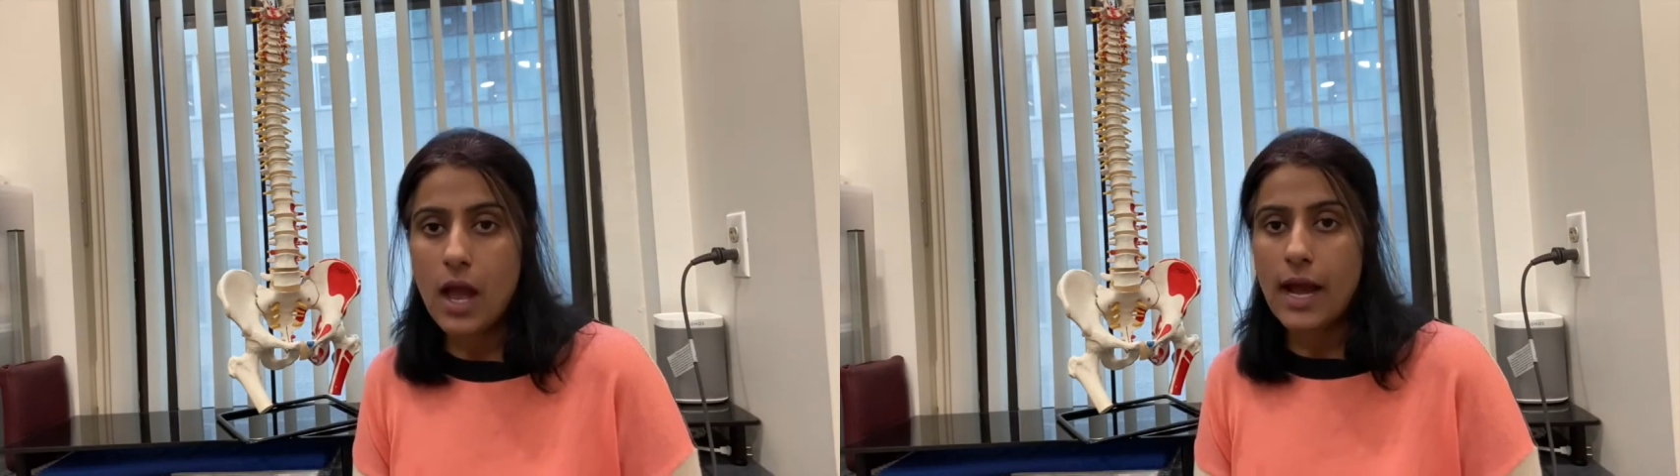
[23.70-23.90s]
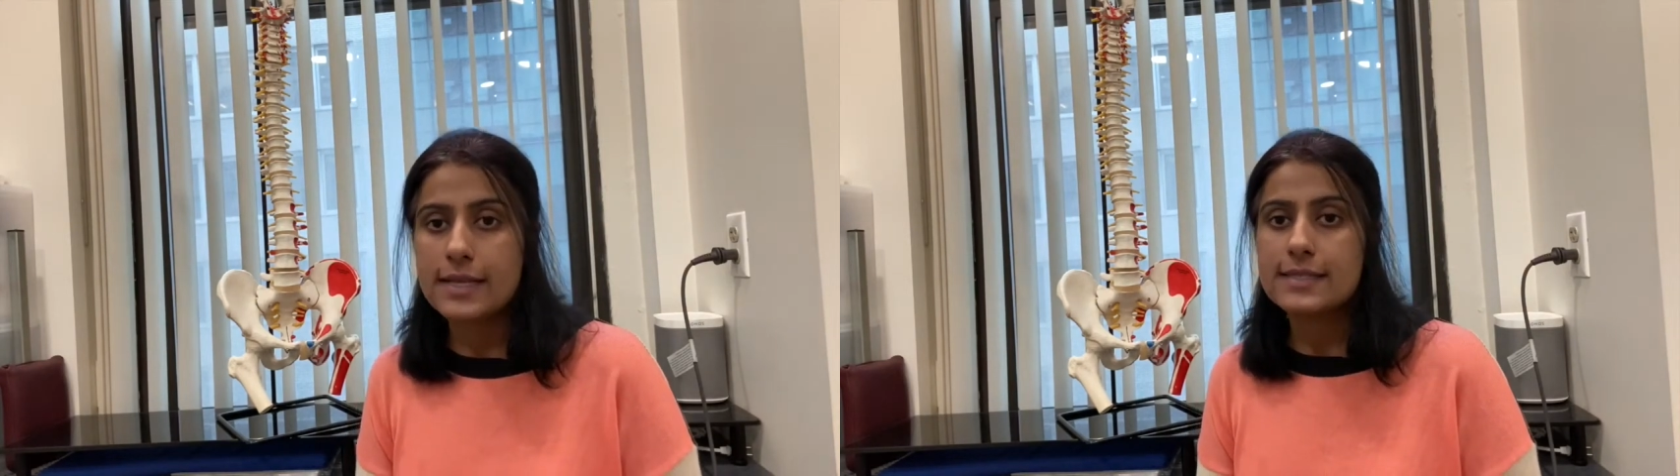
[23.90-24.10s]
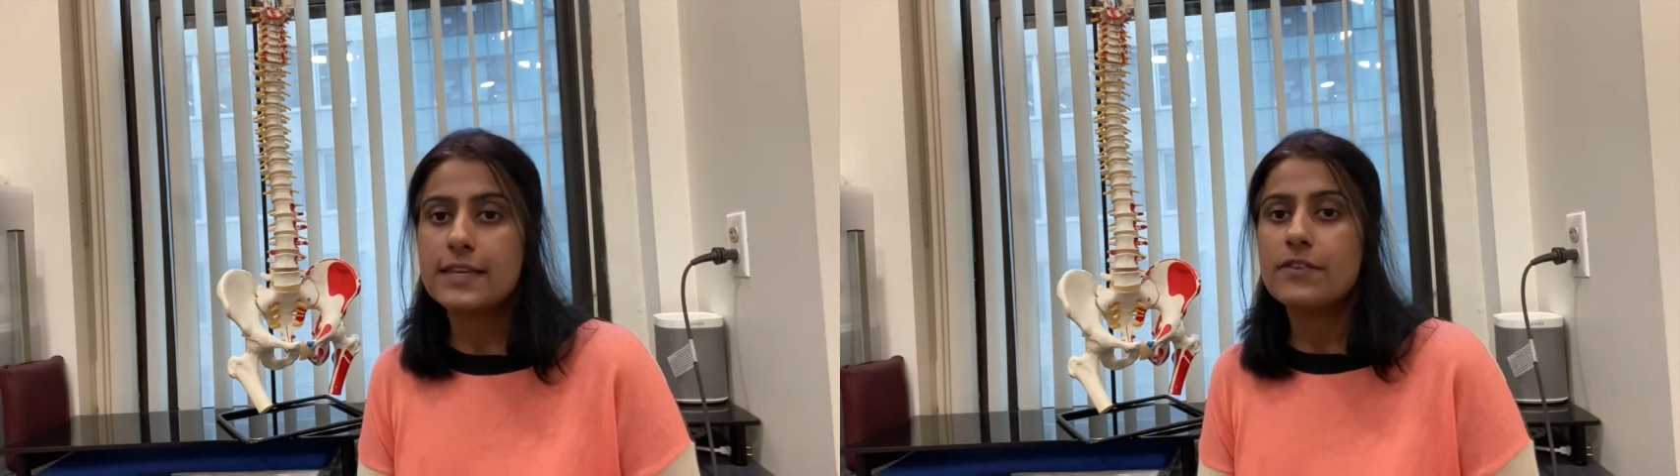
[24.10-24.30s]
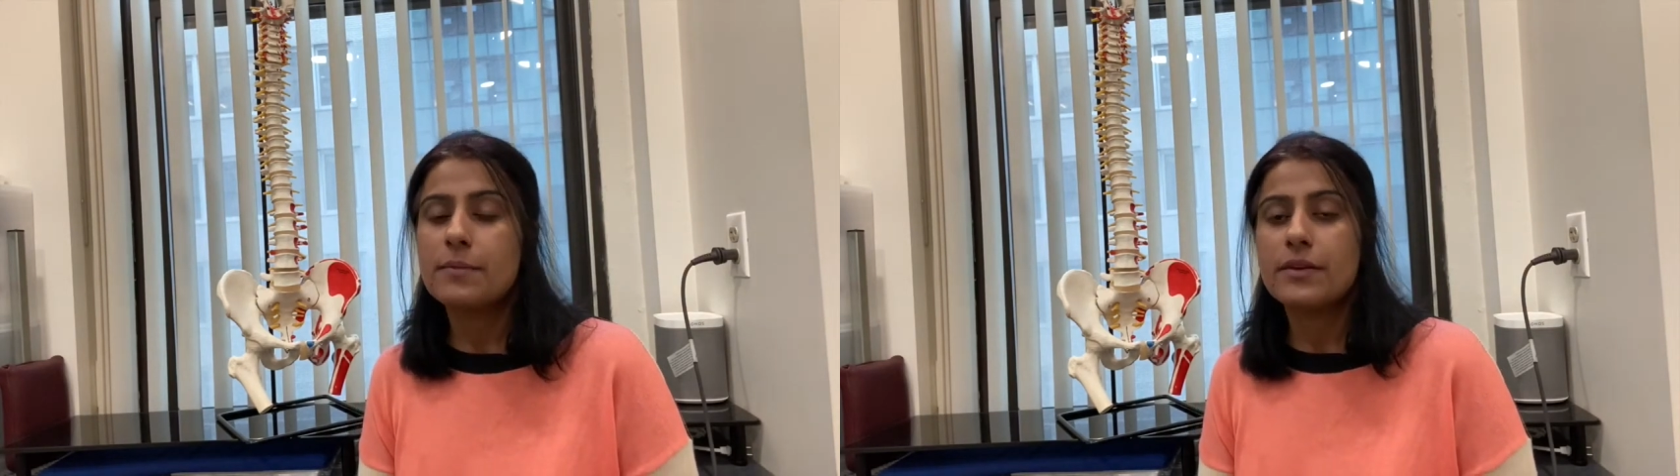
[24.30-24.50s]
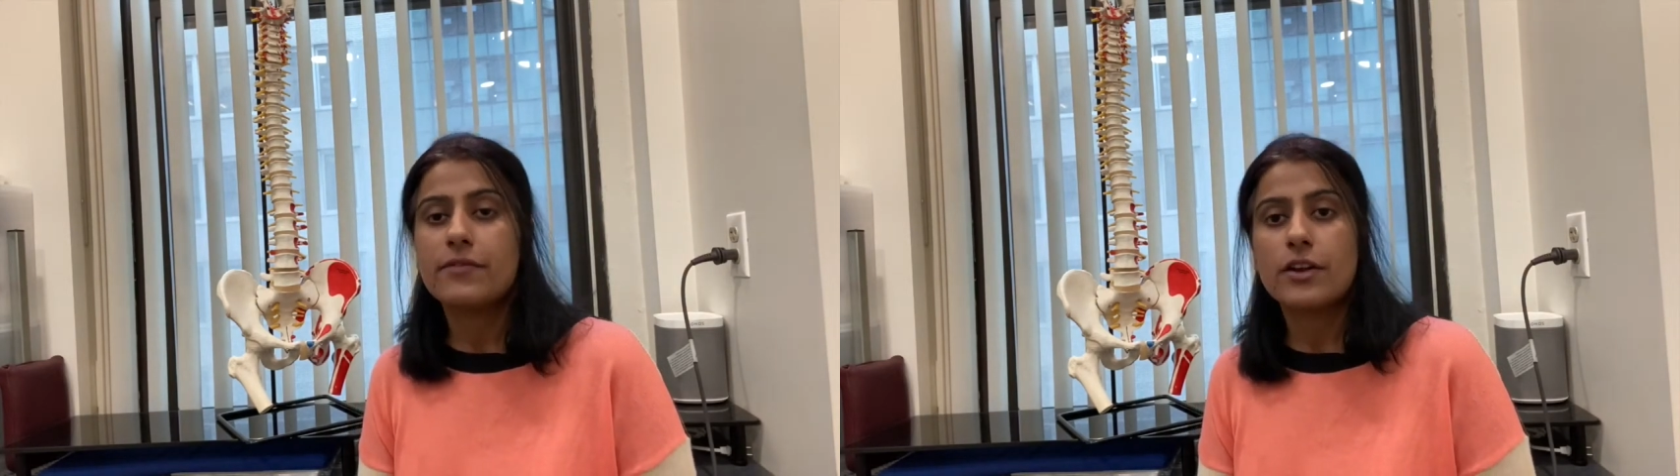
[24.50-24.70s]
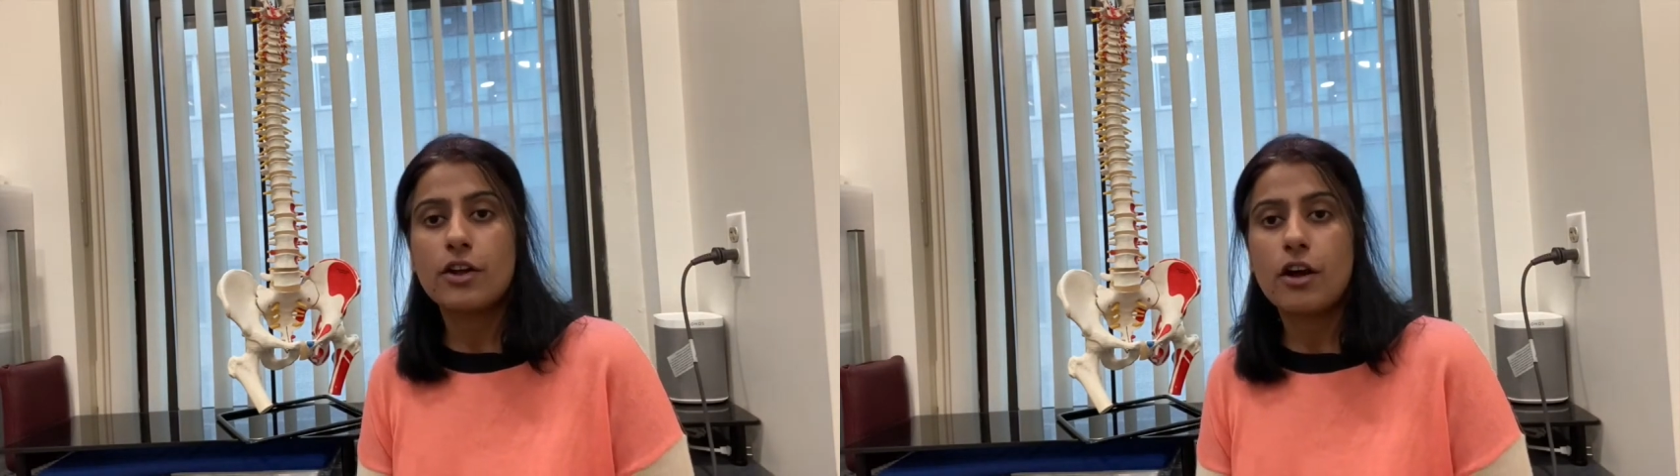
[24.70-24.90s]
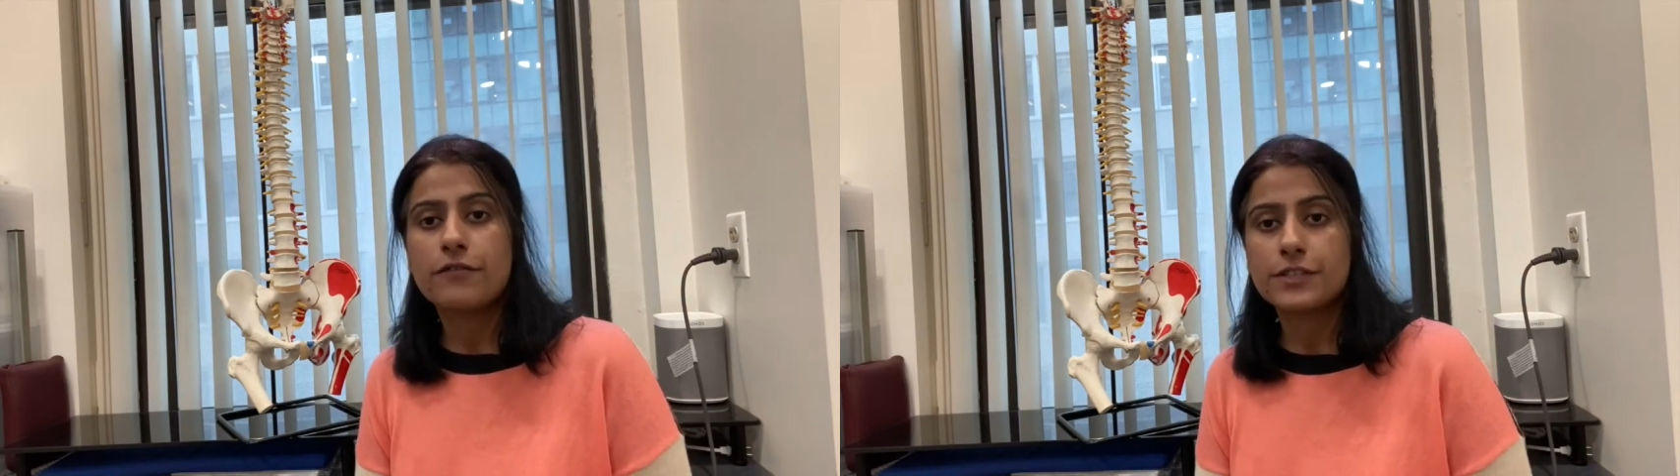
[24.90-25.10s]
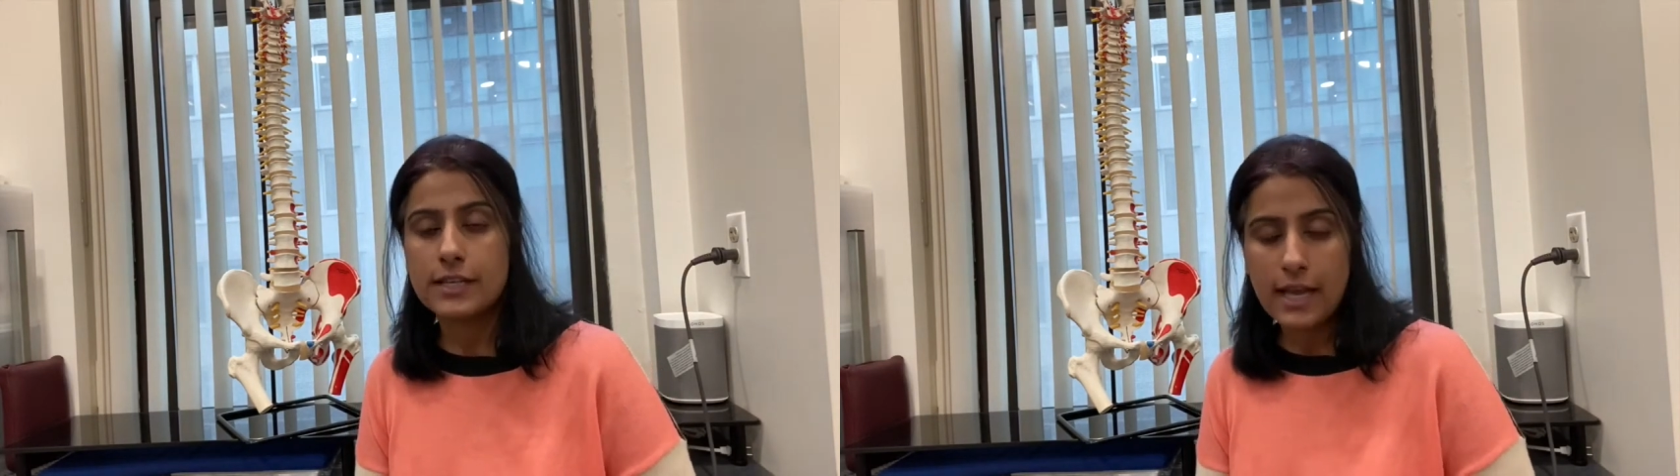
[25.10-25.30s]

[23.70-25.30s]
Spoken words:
I see women very often